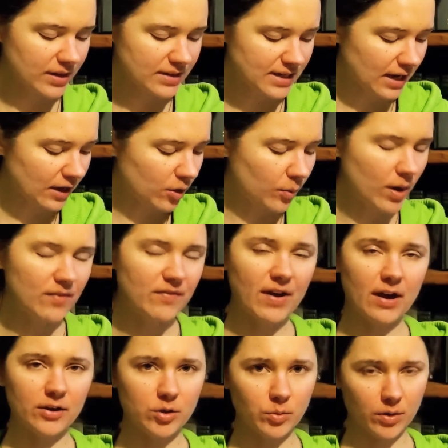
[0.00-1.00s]
So, that
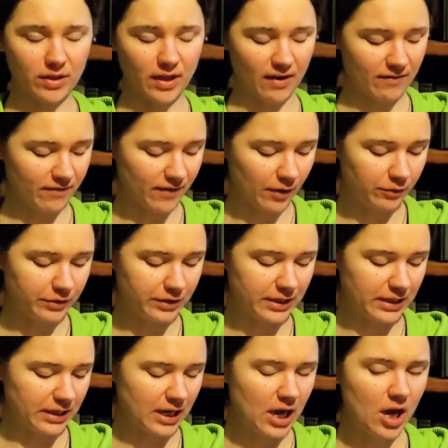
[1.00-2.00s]
takeaway value or that
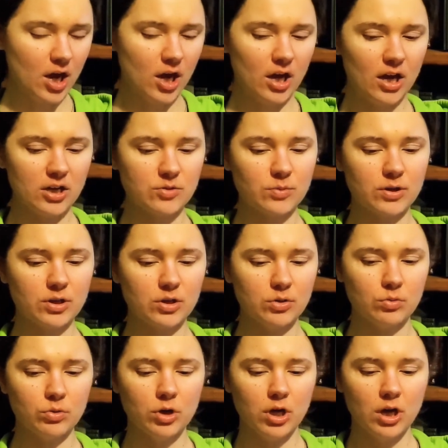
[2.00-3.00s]
felt need is
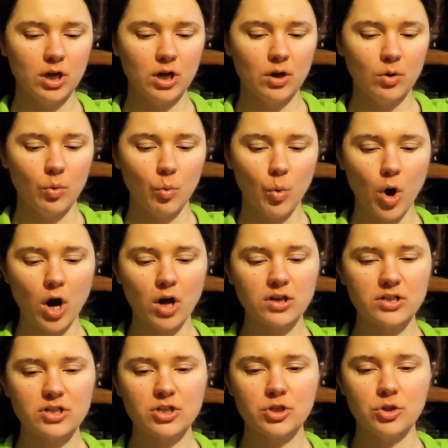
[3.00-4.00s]
what you
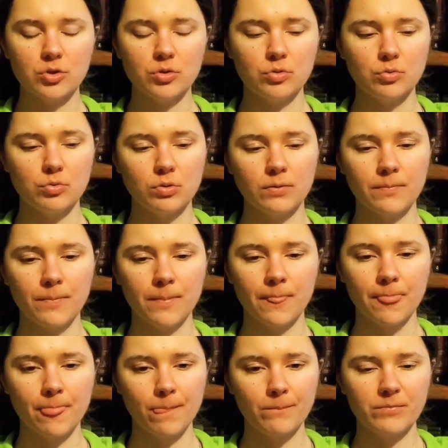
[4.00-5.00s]
want
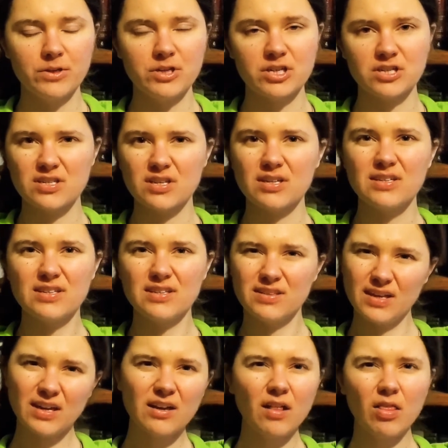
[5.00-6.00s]
to just
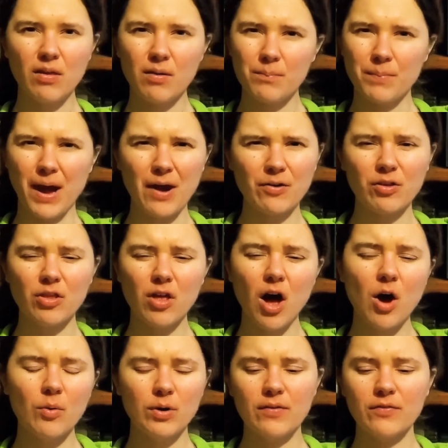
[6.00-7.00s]
think
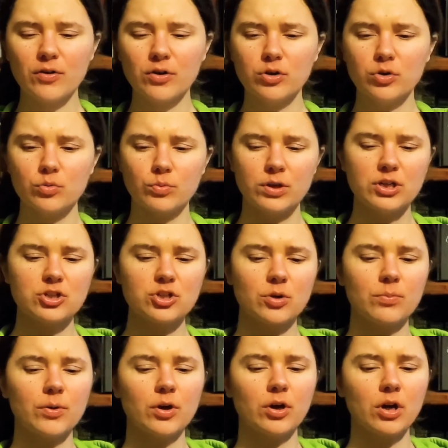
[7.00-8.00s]
about a lot whenever you
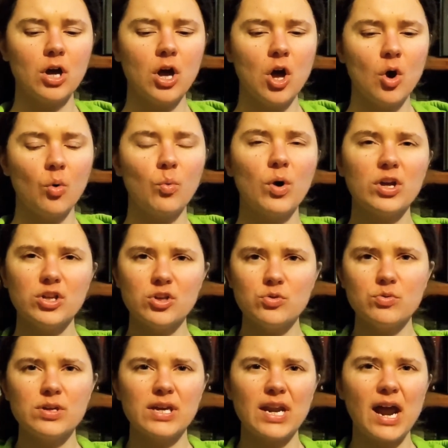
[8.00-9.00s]
read your book,
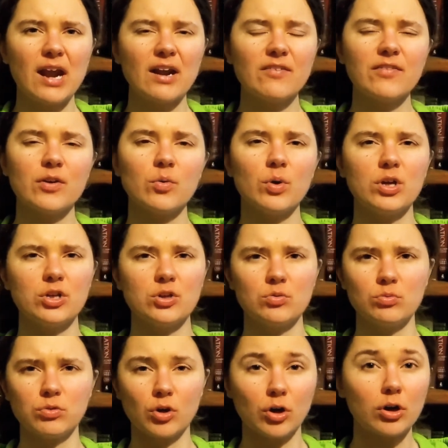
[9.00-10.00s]
what you get out of it,
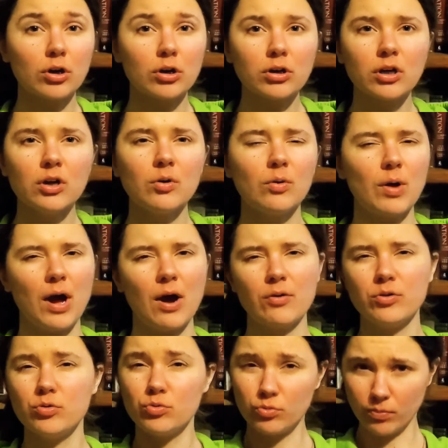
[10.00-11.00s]
what you learn,
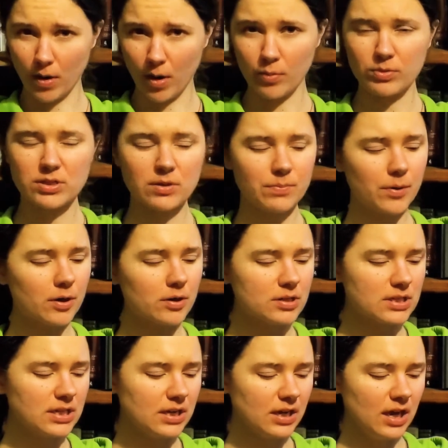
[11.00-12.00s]
how you grow as a
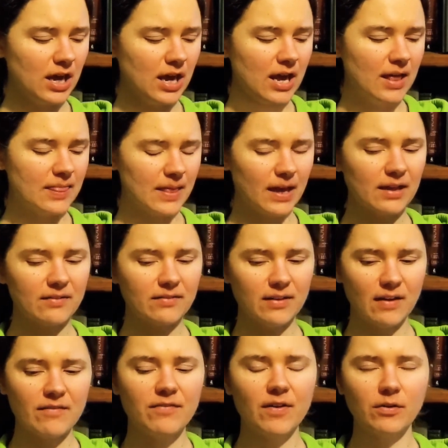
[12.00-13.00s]
person.
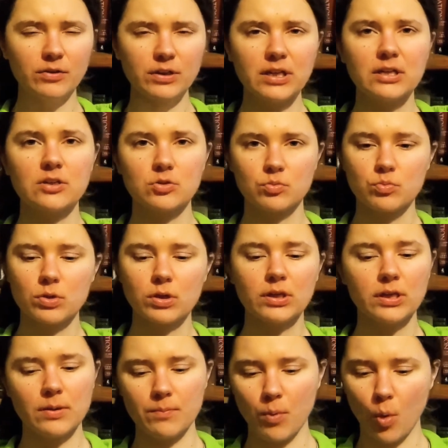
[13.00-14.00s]
That that felt need is
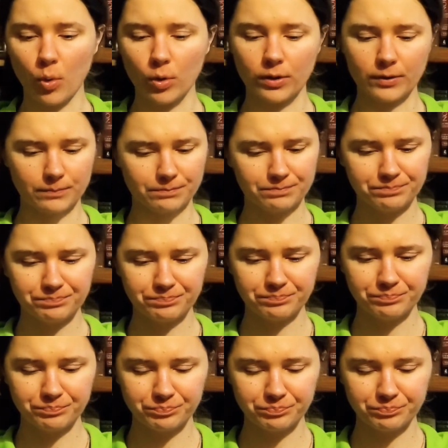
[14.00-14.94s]
really important.